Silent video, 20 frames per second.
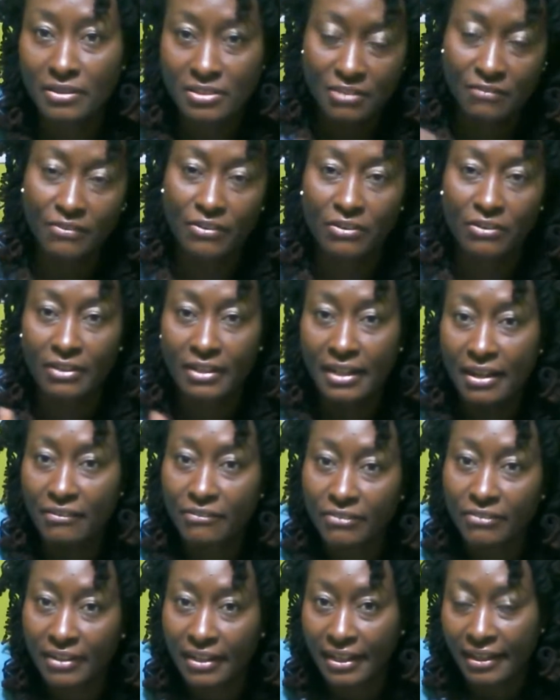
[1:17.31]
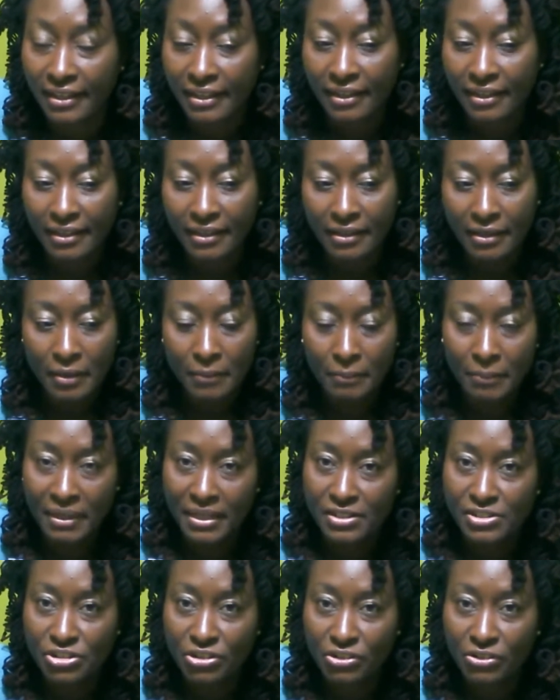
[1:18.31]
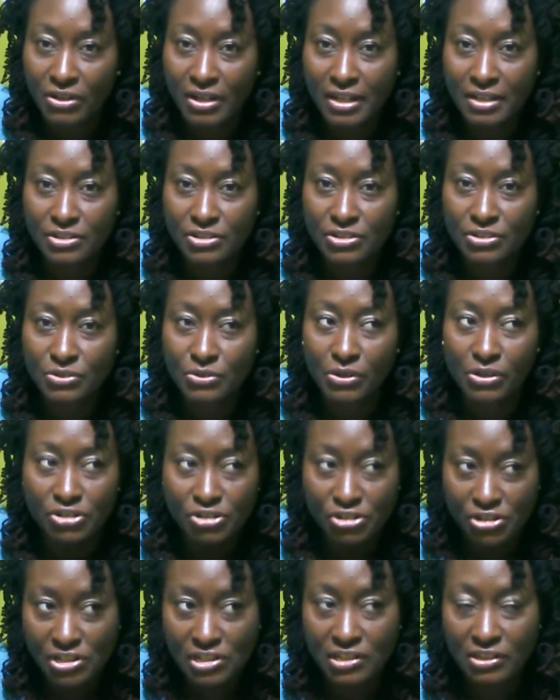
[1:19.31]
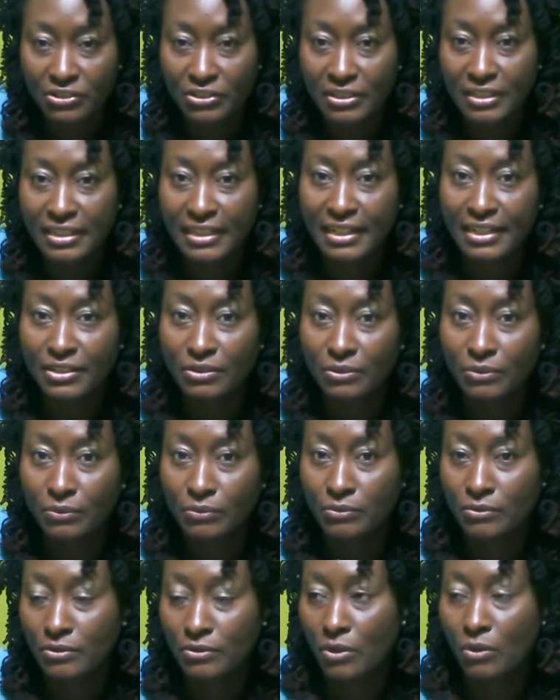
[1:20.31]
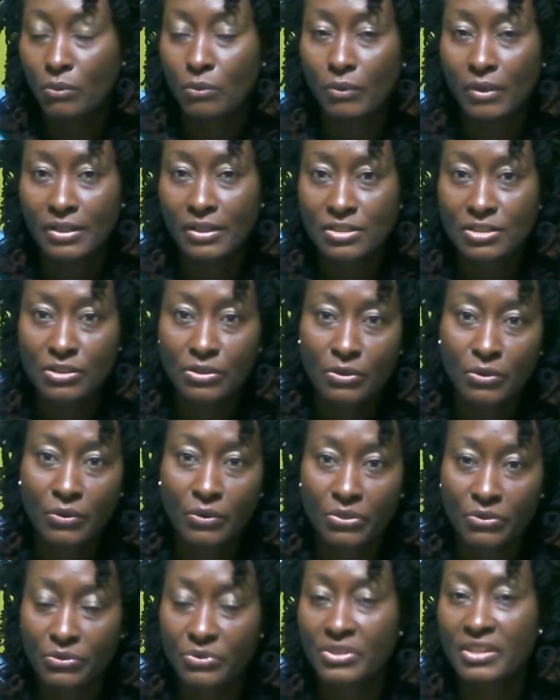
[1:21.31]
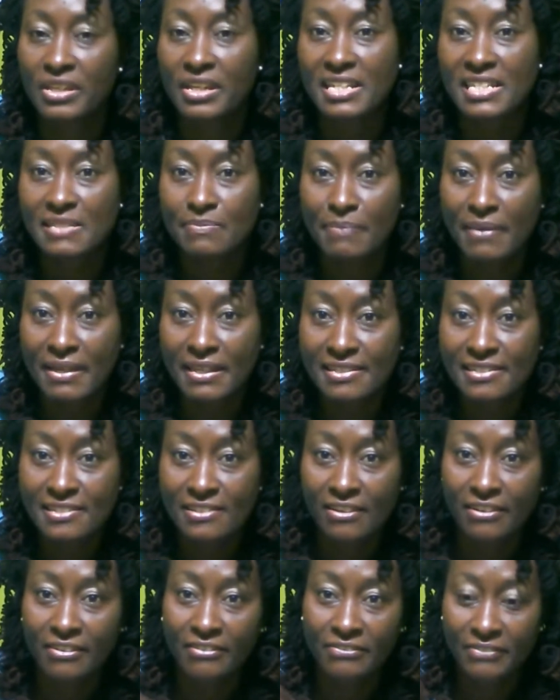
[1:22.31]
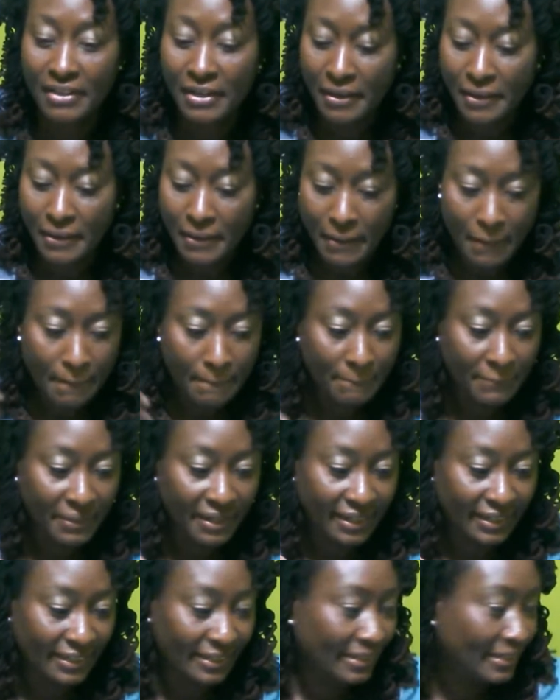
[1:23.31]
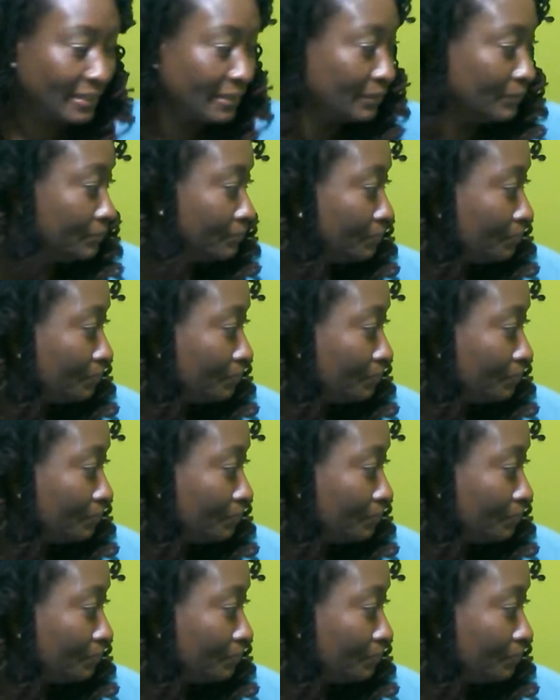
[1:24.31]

If you're an everyday painter and you are just learning and you don't want to go through the expense of buying